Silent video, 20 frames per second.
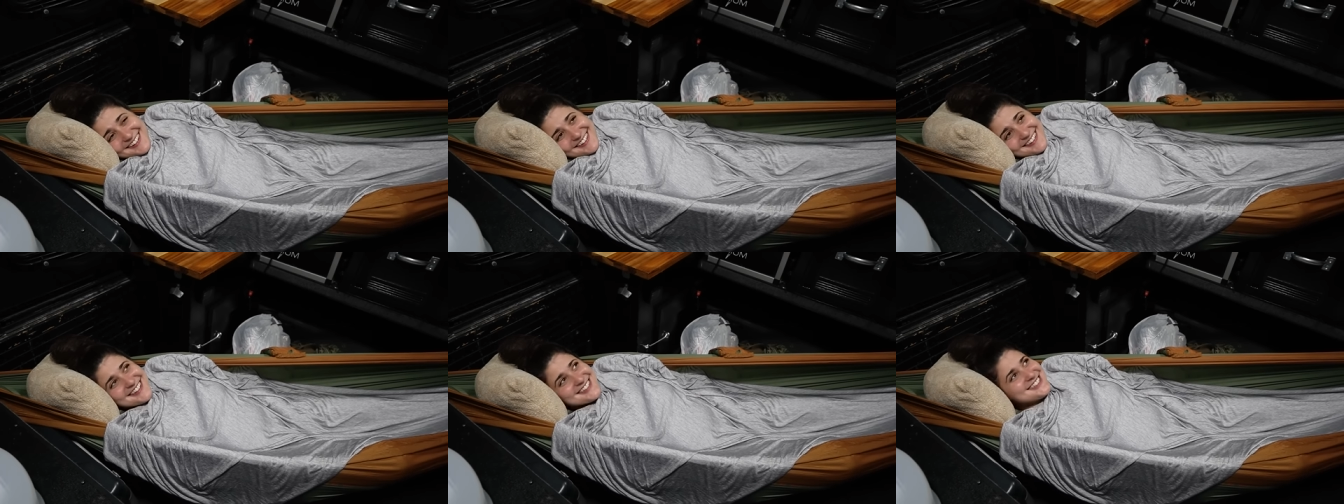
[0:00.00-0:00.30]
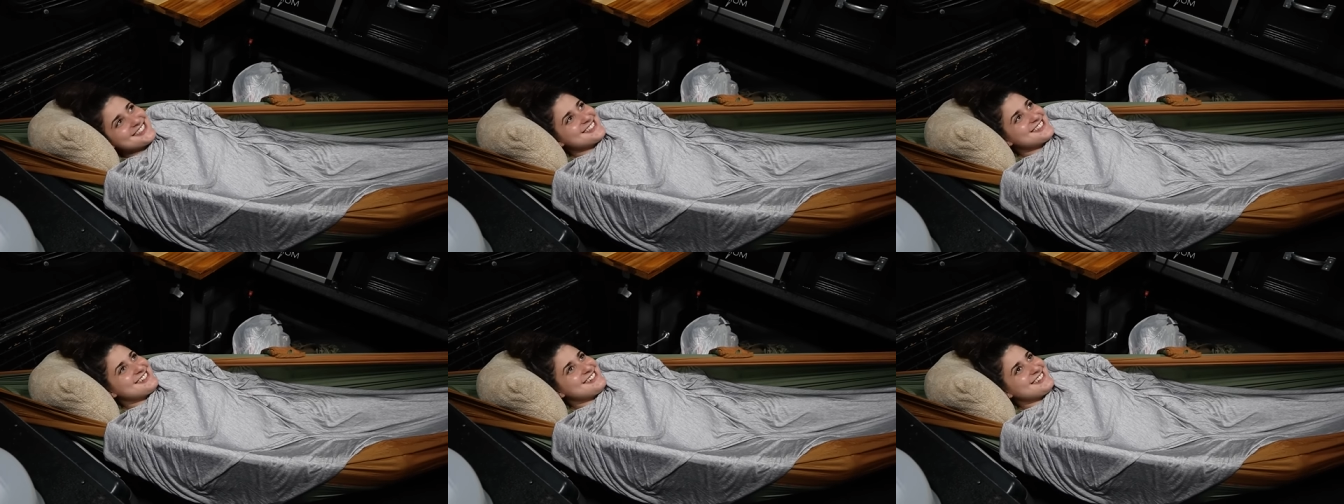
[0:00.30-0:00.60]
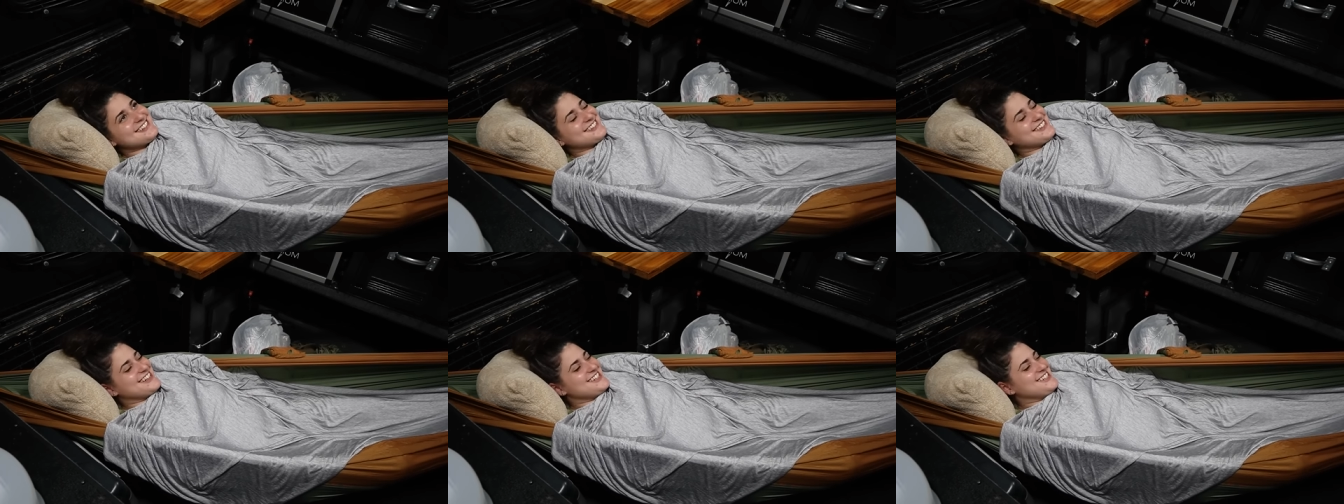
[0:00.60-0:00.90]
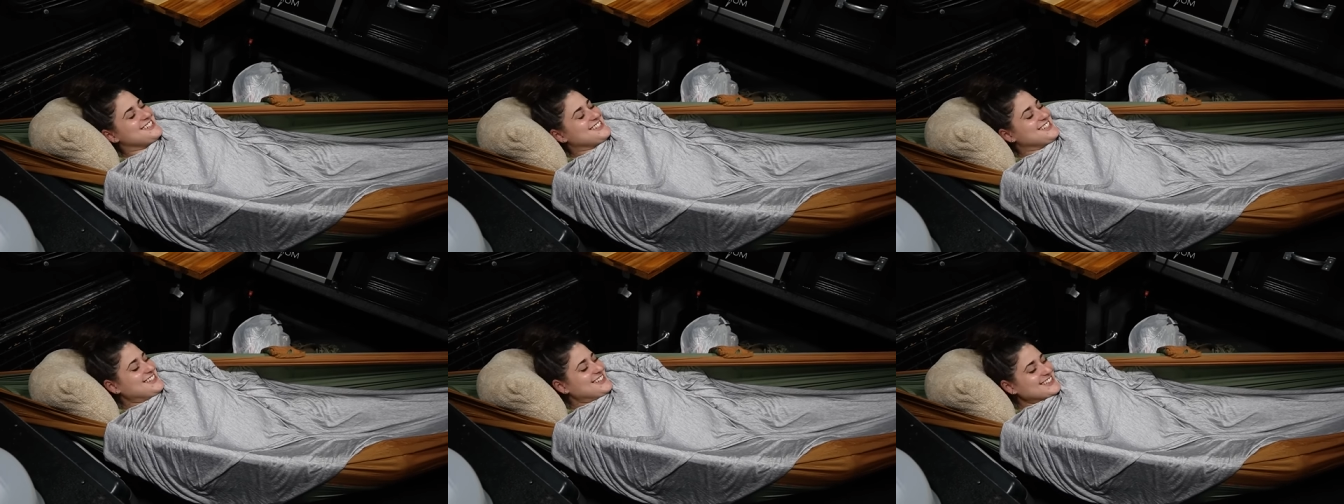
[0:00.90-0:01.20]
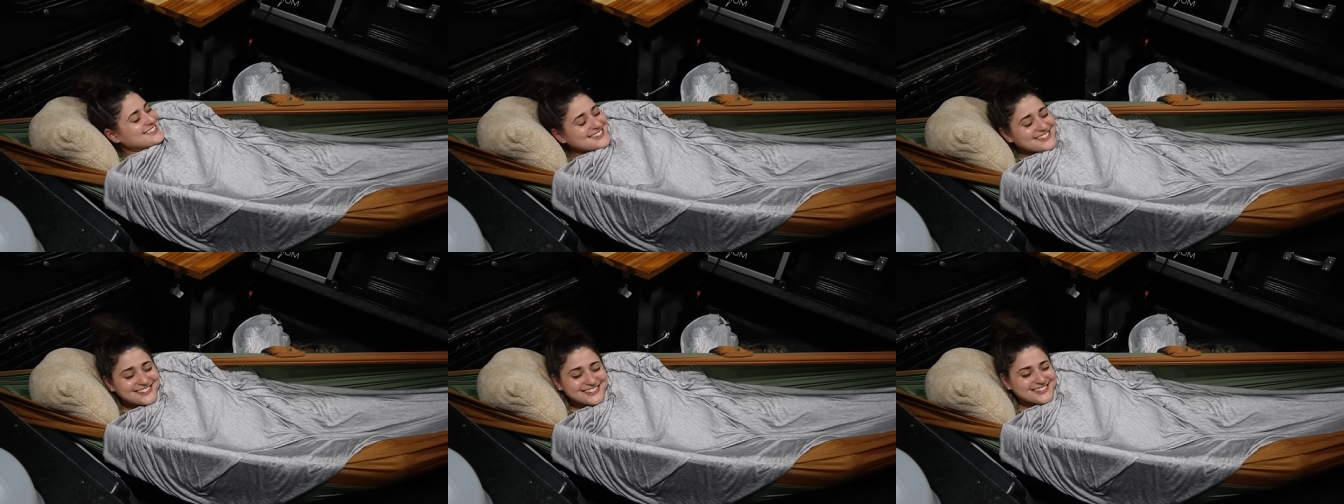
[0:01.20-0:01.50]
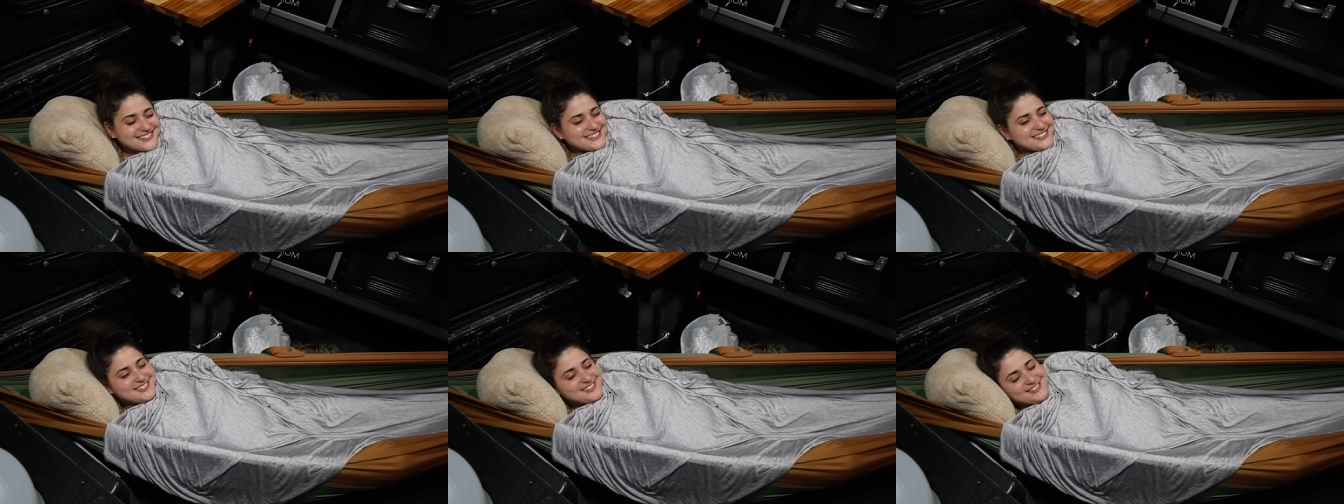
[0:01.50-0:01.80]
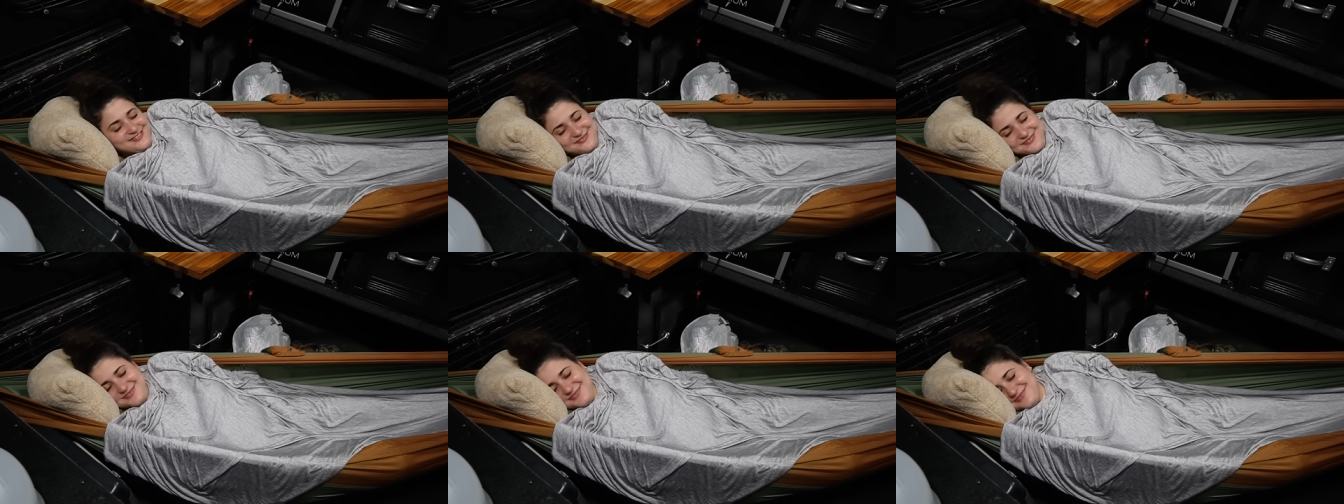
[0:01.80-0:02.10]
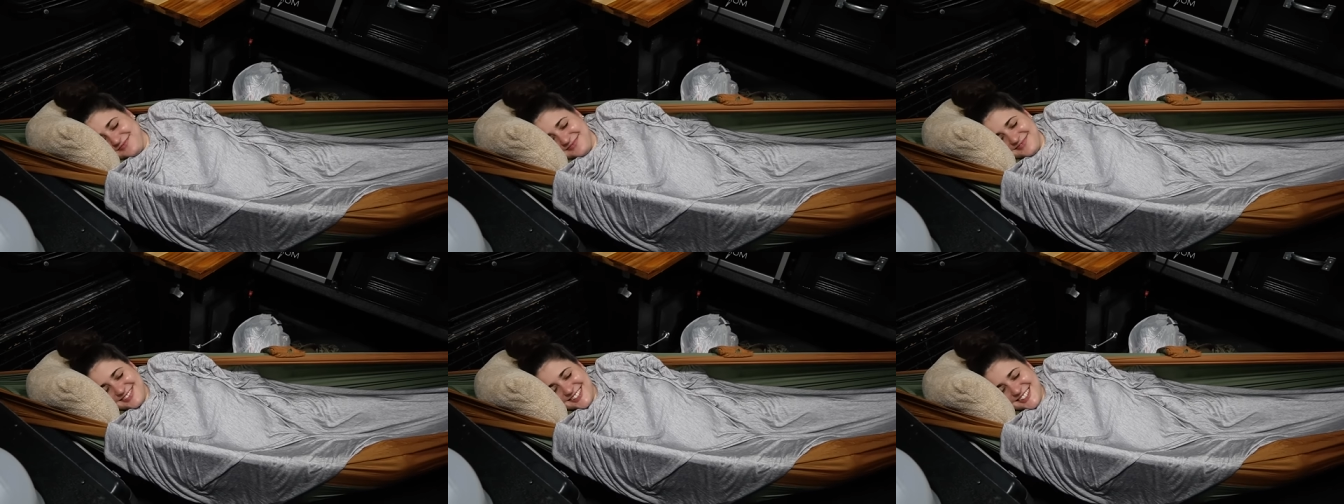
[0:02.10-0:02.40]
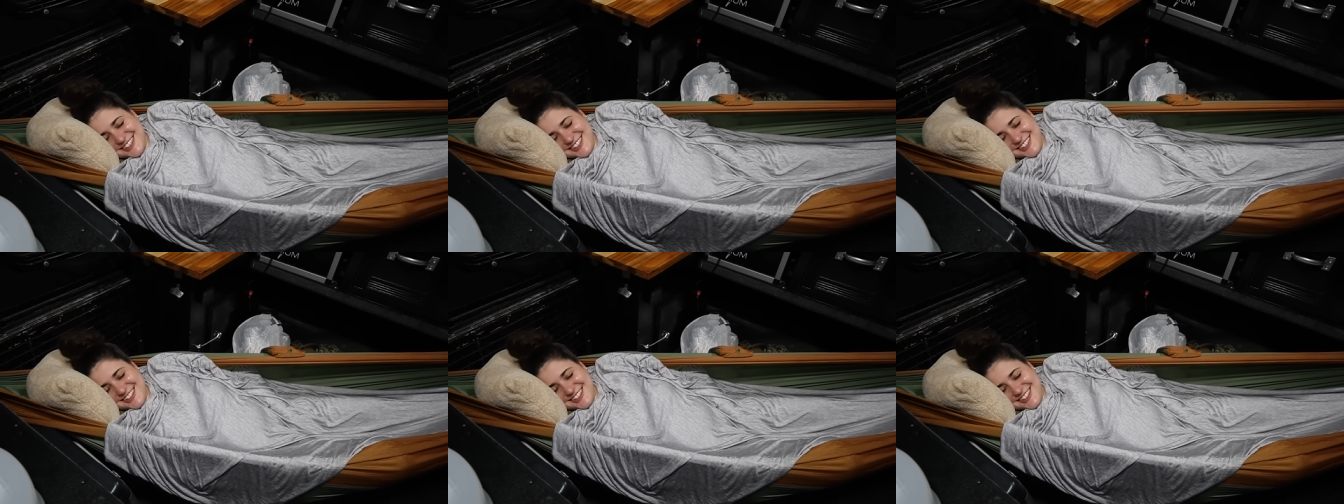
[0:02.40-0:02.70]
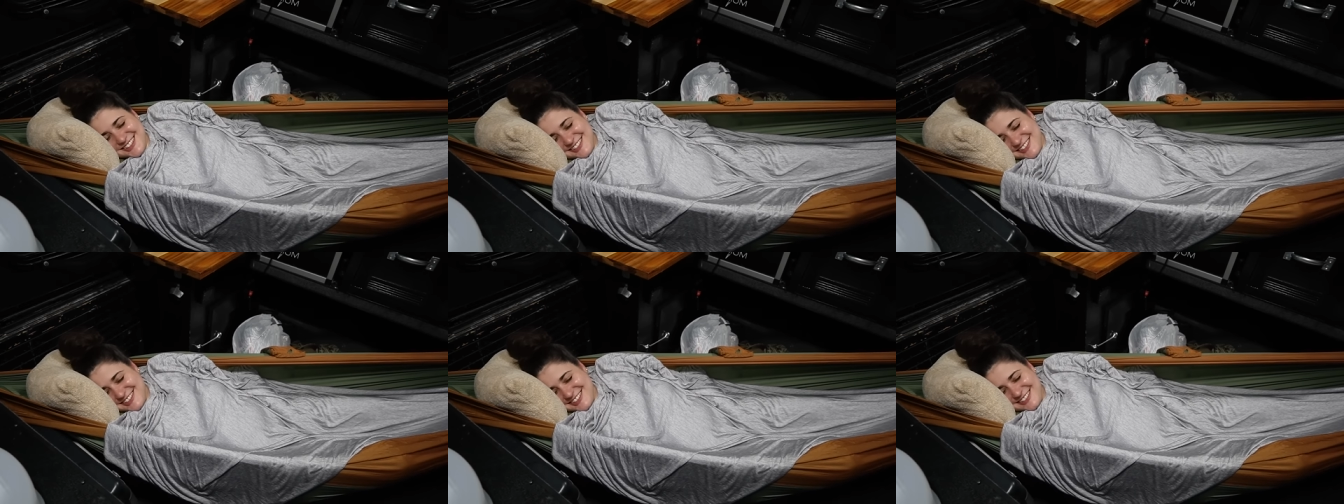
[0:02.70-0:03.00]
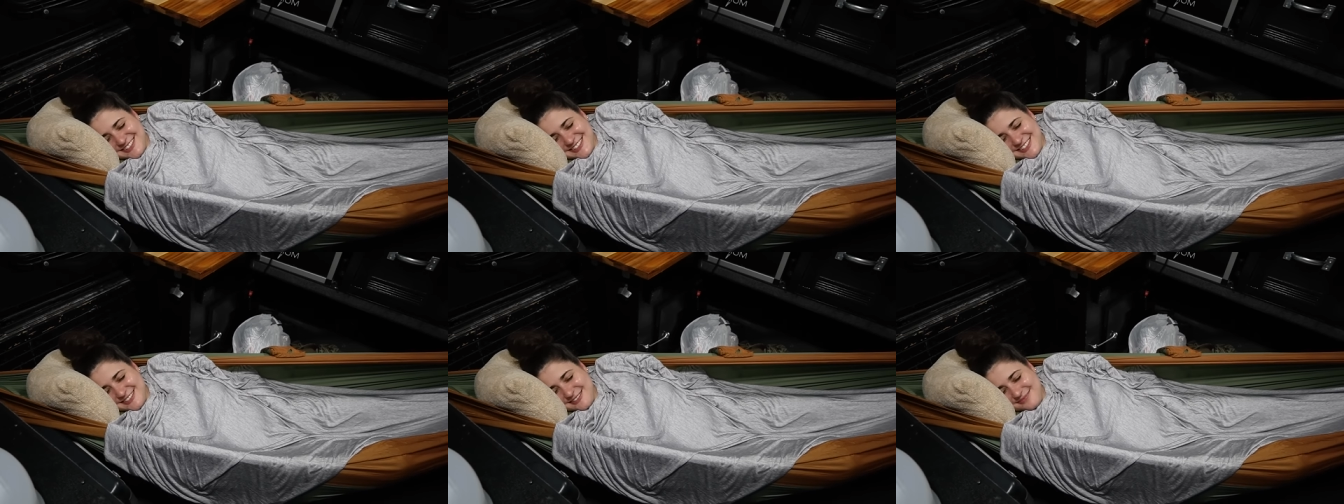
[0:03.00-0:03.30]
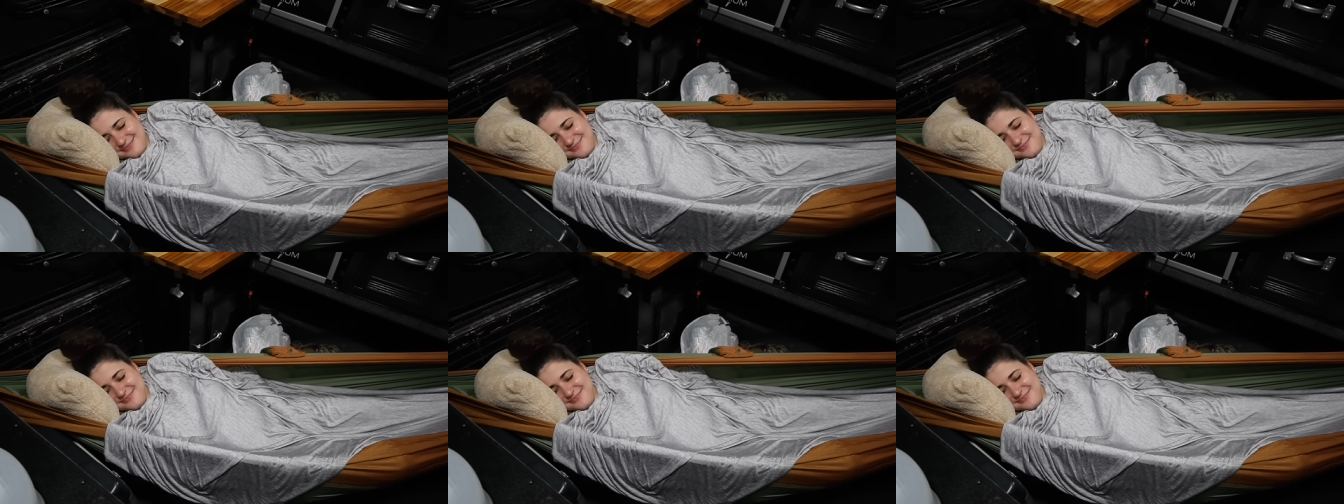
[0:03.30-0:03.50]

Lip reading: This is crazy. This is so cool.